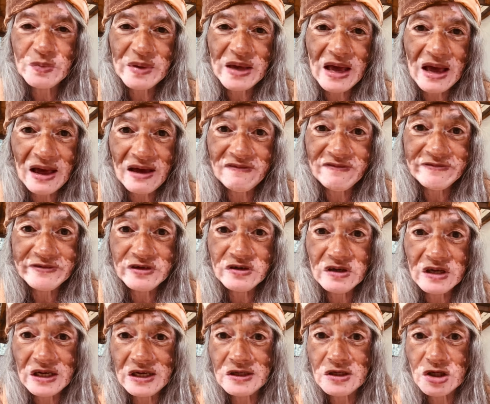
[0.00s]
we have
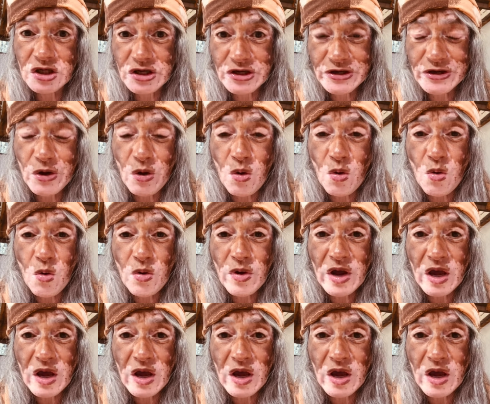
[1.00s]
to endure